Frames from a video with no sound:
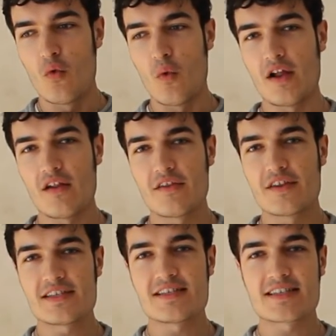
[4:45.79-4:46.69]
Well,
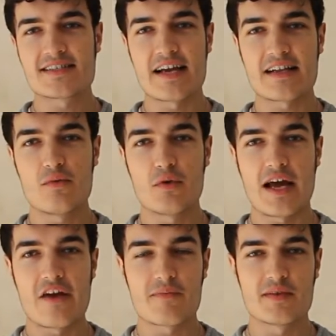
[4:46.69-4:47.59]
this is exactly what
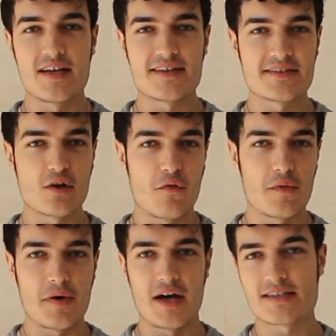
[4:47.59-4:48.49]
I've been testing over
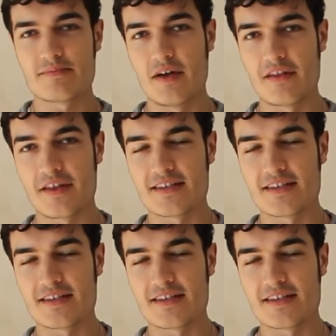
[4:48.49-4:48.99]
the past month,